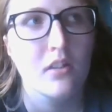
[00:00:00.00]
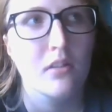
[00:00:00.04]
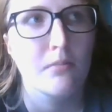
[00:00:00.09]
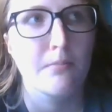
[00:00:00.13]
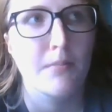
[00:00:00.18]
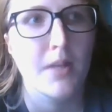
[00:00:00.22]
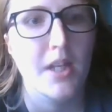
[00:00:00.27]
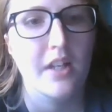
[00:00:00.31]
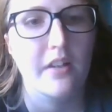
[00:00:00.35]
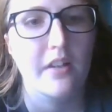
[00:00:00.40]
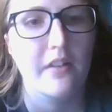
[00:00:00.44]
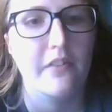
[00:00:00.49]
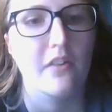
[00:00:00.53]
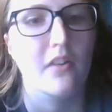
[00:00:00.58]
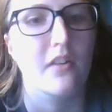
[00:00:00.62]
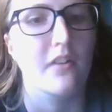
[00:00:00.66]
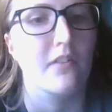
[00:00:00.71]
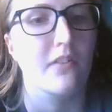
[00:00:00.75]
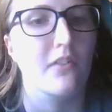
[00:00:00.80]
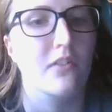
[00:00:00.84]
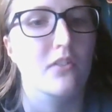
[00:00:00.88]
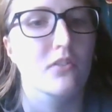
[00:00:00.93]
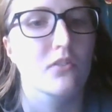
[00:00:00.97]
made into
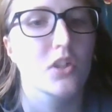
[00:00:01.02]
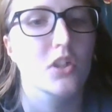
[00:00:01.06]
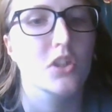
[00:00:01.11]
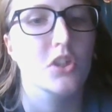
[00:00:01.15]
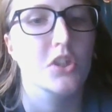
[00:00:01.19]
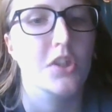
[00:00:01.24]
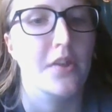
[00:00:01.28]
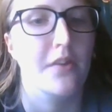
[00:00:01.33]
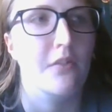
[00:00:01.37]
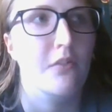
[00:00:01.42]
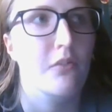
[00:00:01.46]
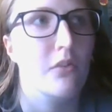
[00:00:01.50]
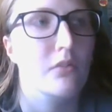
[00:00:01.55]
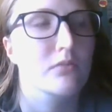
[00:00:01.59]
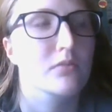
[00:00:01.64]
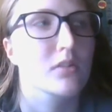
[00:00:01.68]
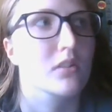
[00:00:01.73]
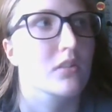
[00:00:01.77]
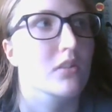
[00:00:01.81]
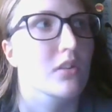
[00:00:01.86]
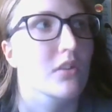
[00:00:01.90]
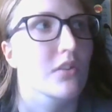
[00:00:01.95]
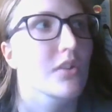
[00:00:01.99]
like storage, those
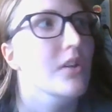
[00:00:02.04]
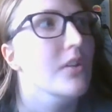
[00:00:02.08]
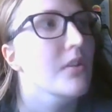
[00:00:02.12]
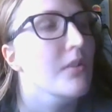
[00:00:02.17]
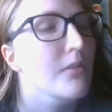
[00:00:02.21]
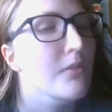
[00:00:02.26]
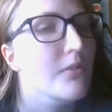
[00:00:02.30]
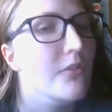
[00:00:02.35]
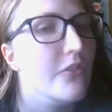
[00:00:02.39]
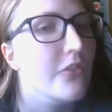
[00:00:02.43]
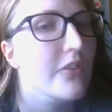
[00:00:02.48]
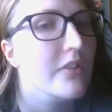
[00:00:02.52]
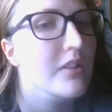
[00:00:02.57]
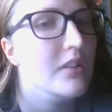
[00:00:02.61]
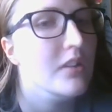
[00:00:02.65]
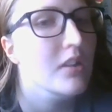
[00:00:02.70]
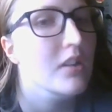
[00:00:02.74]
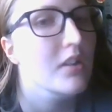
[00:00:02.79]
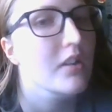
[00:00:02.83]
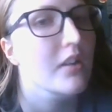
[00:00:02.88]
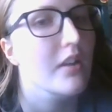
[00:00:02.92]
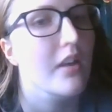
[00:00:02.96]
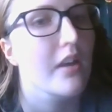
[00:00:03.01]
were closed.
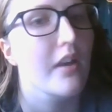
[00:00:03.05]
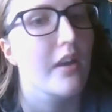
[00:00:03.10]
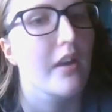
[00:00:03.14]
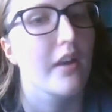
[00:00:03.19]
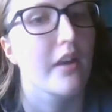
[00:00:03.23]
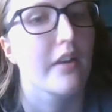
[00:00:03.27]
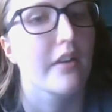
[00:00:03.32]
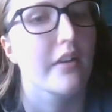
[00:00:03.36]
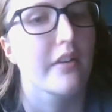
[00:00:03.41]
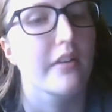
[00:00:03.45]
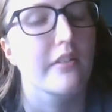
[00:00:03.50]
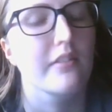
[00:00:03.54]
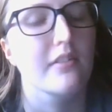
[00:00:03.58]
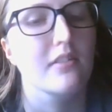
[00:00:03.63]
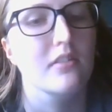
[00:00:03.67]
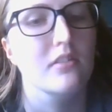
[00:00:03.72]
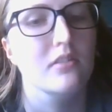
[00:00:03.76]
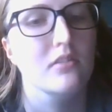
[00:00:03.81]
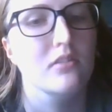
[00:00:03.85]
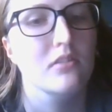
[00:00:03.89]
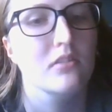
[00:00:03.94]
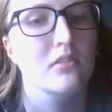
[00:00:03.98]
And